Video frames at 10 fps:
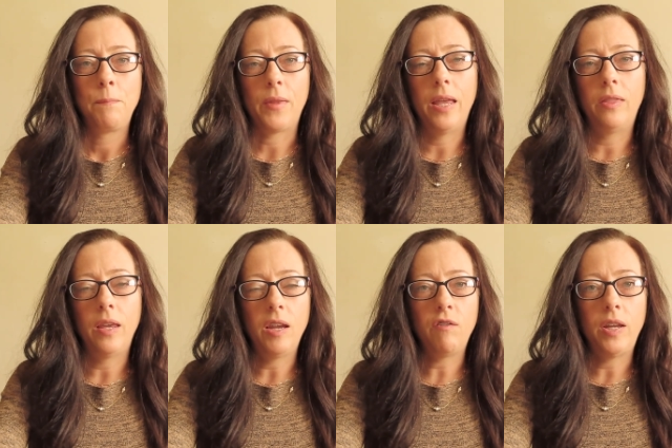in the
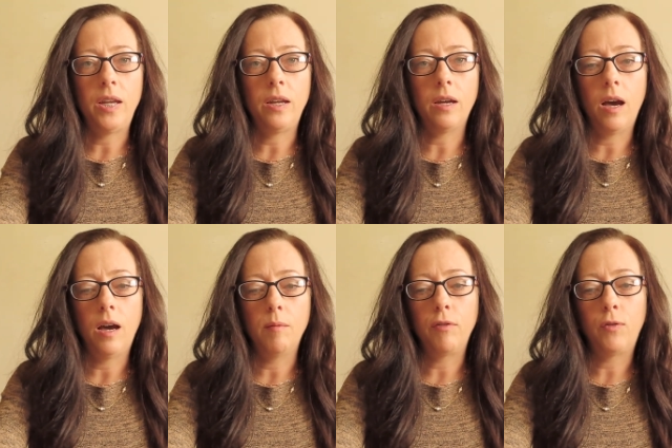evening
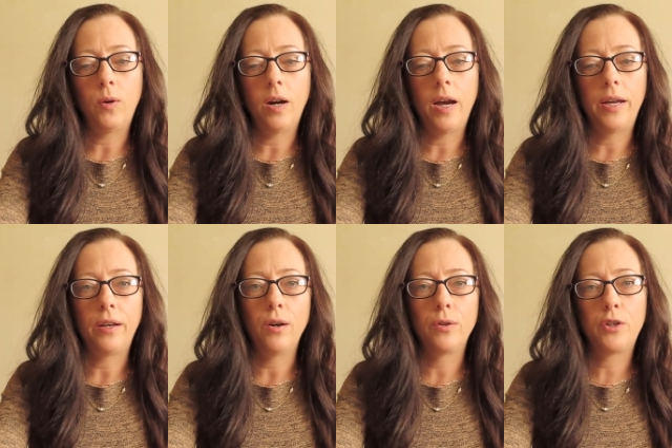before I
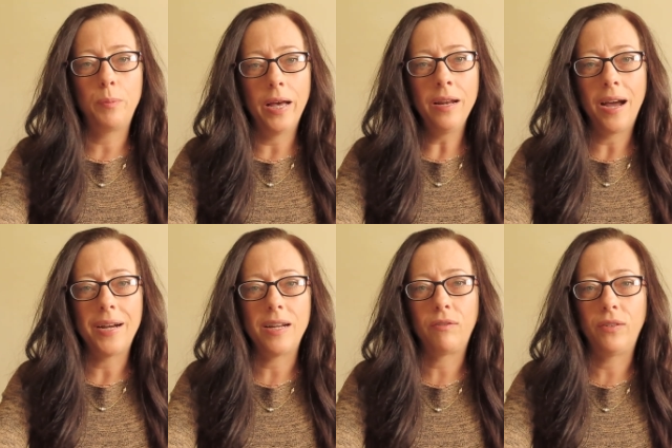go to bed,
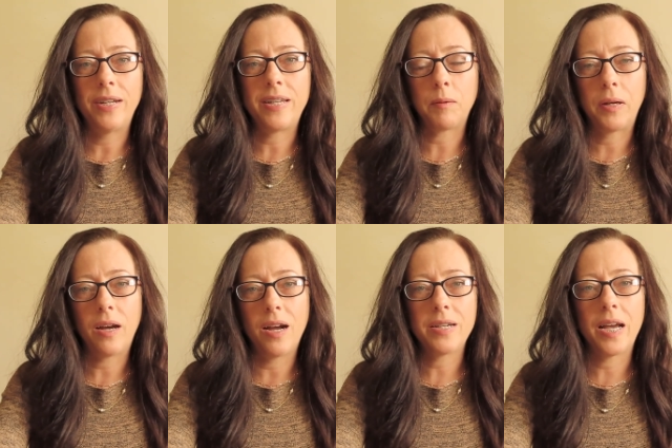I definitely take my
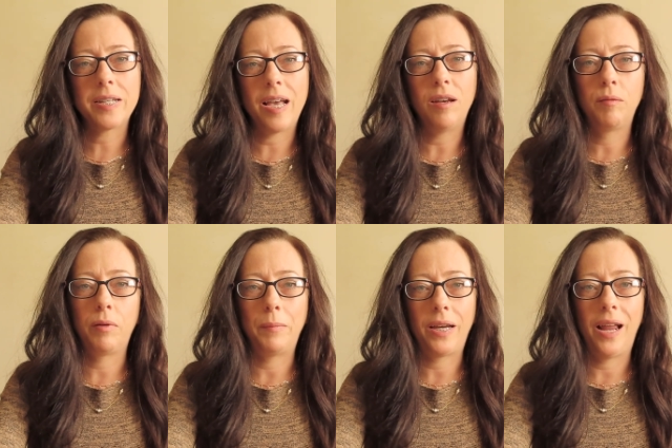contacts out and
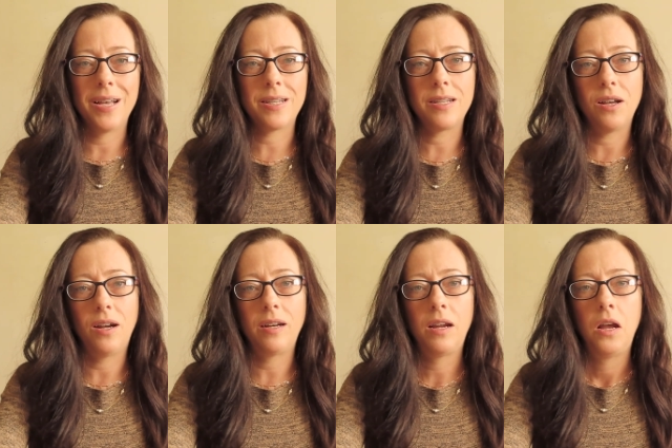put my glasses
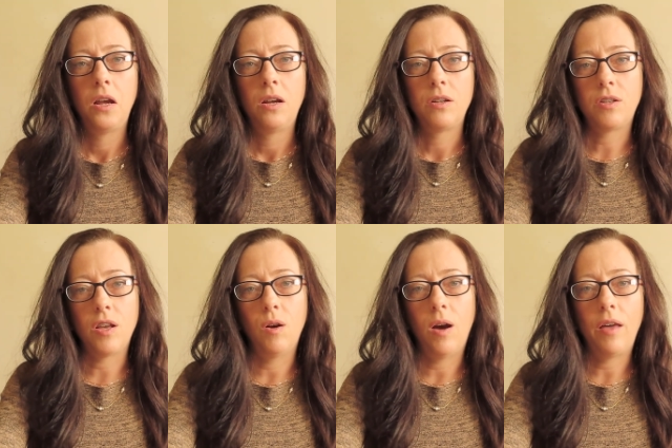on.
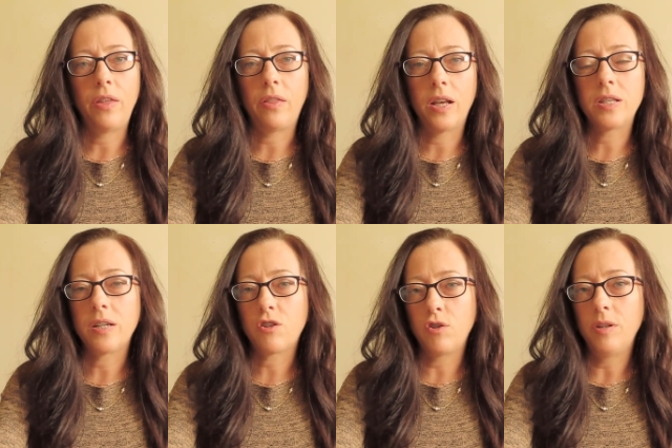So I think that's
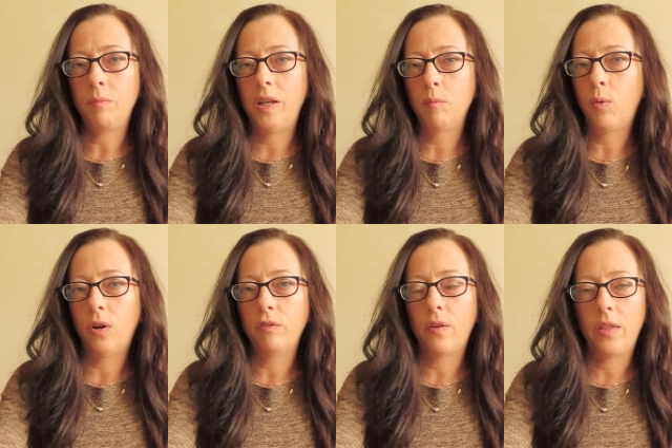extremely
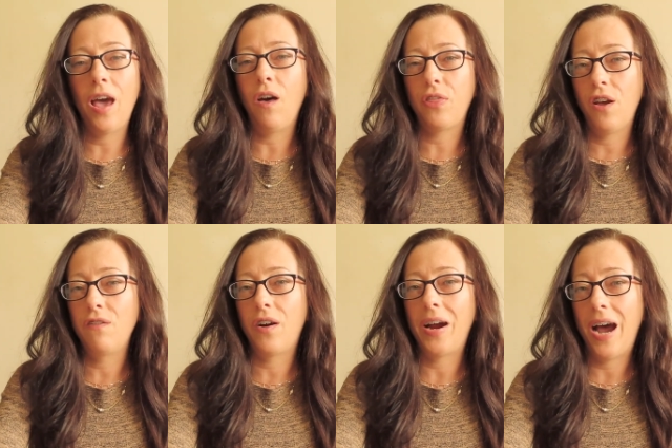important for the health
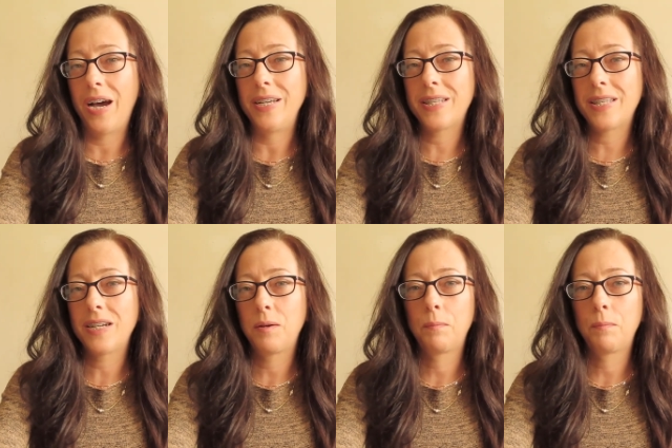of our eyes.